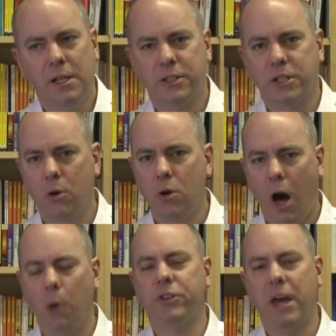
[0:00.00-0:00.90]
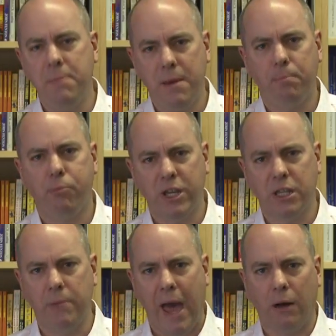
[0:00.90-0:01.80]
So I would then be bringing
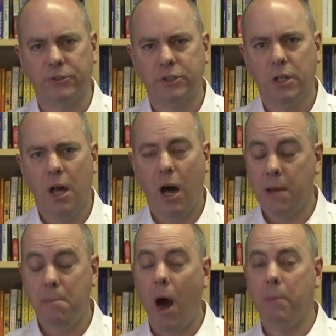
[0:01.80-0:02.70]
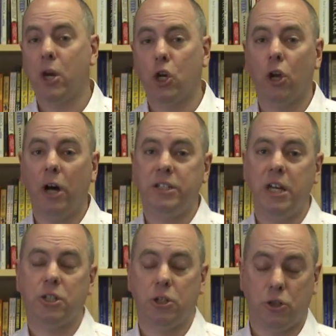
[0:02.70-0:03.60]
them out. And it might be a good
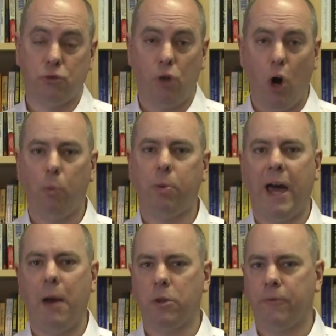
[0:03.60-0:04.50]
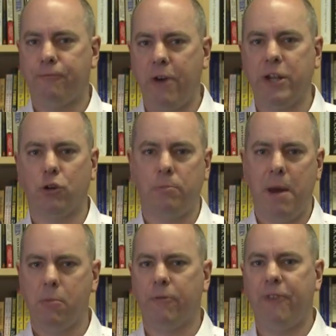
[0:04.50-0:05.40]
idea to role play it with a friend or a
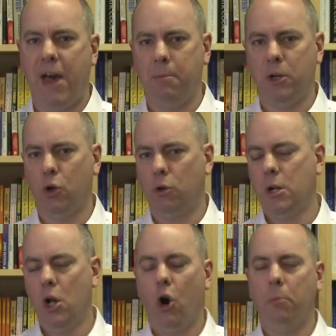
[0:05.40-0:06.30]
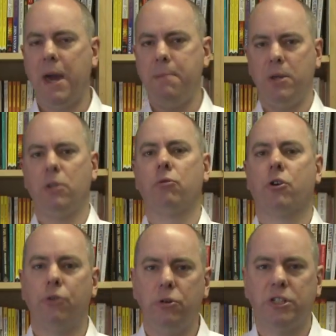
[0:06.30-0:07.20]
member of family, or maybe the
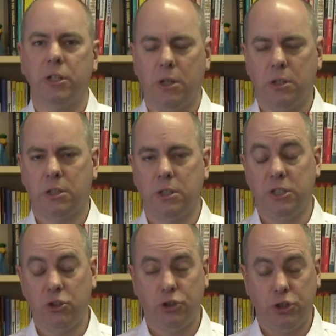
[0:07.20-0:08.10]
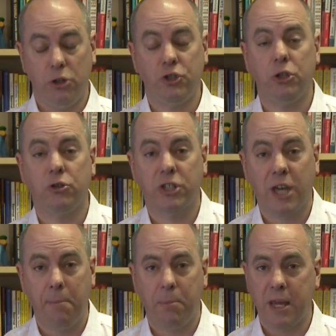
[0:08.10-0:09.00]
recruiter that has introduced you to the
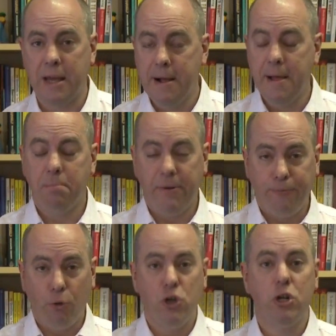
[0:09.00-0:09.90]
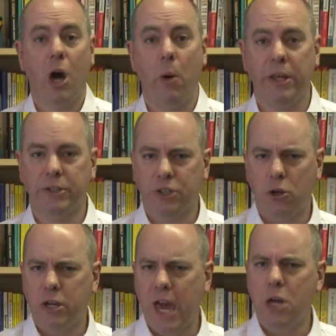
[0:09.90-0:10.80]
company before you go in, so you
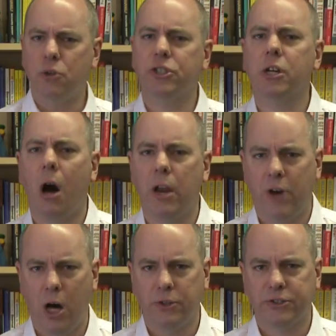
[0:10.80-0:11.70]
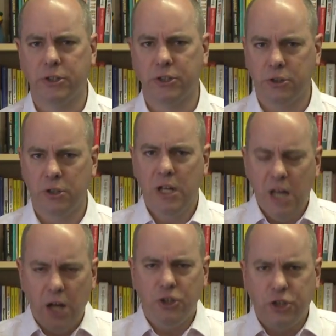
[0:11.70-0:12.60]
can get used to the kind of answers and
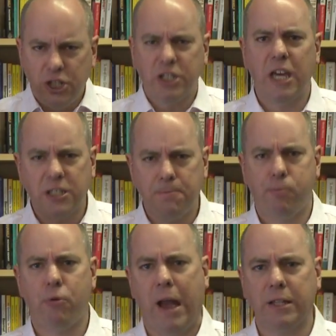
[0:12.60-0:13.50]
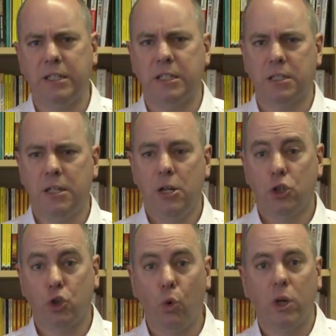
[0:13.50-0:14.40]
just get some practice
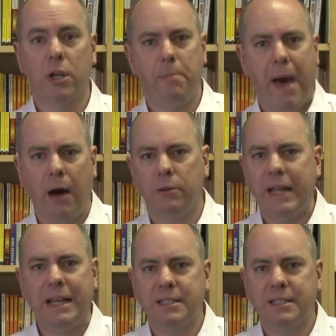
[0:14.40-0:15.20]
talking about, let's